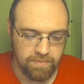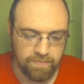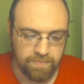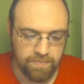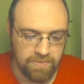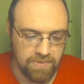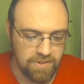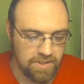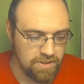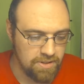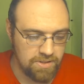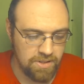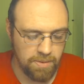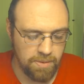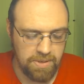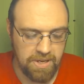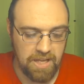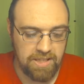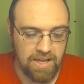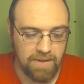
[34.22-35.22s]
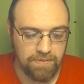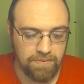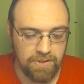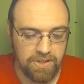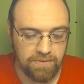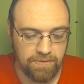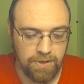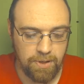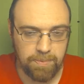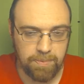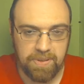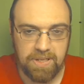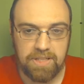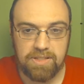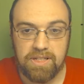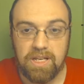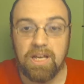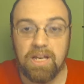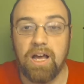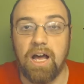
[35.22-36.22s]
So we got that from the Philippines.
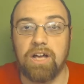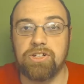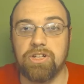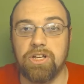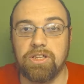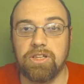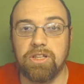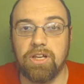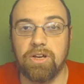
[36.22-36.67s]
I should note